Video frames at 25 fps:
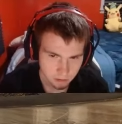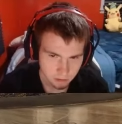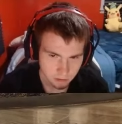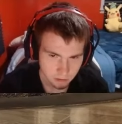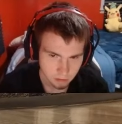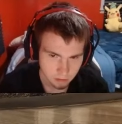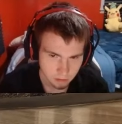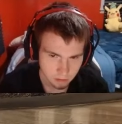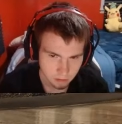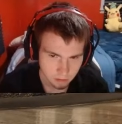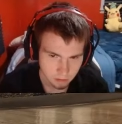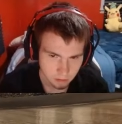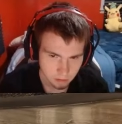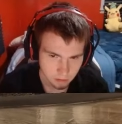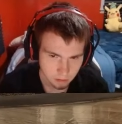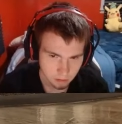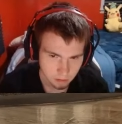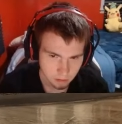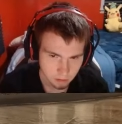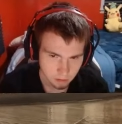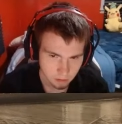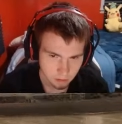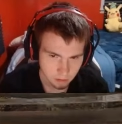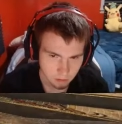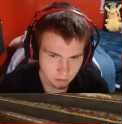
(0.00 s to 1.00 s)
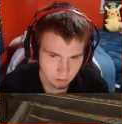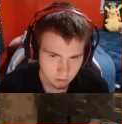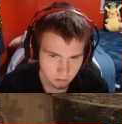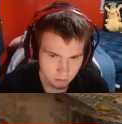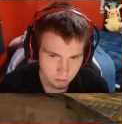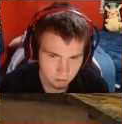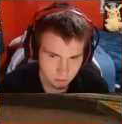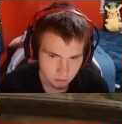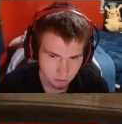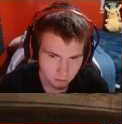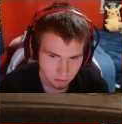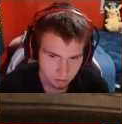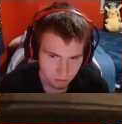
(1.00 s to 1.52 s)

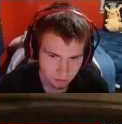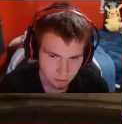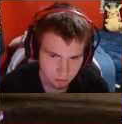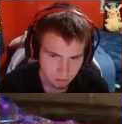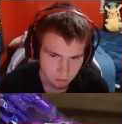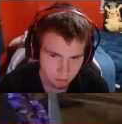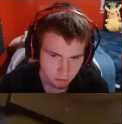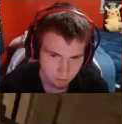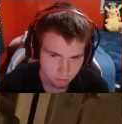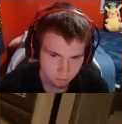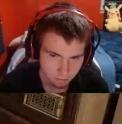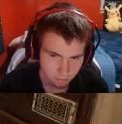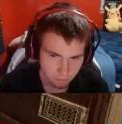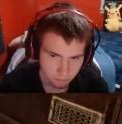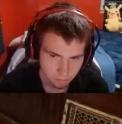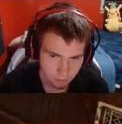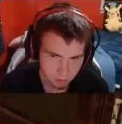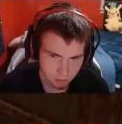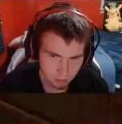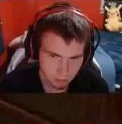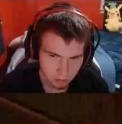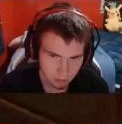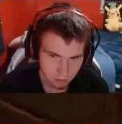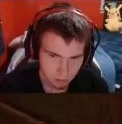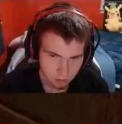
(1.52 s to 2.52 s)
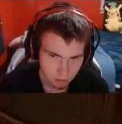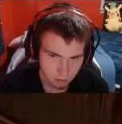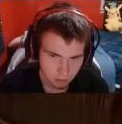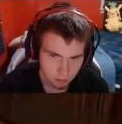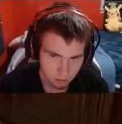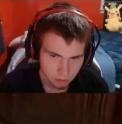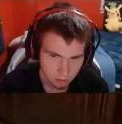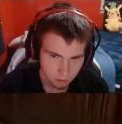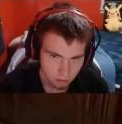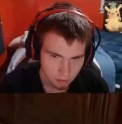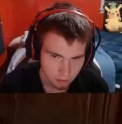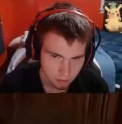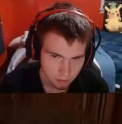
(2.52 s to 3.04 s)

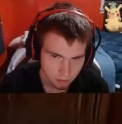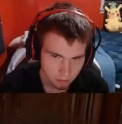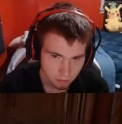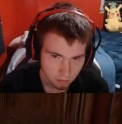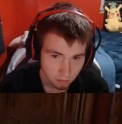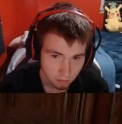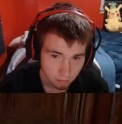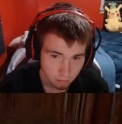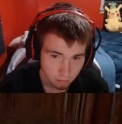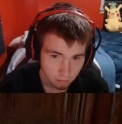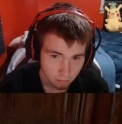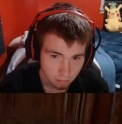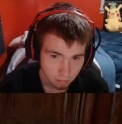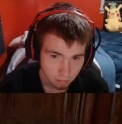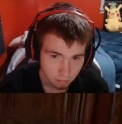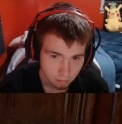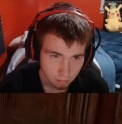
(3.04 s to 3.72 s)
[no speech]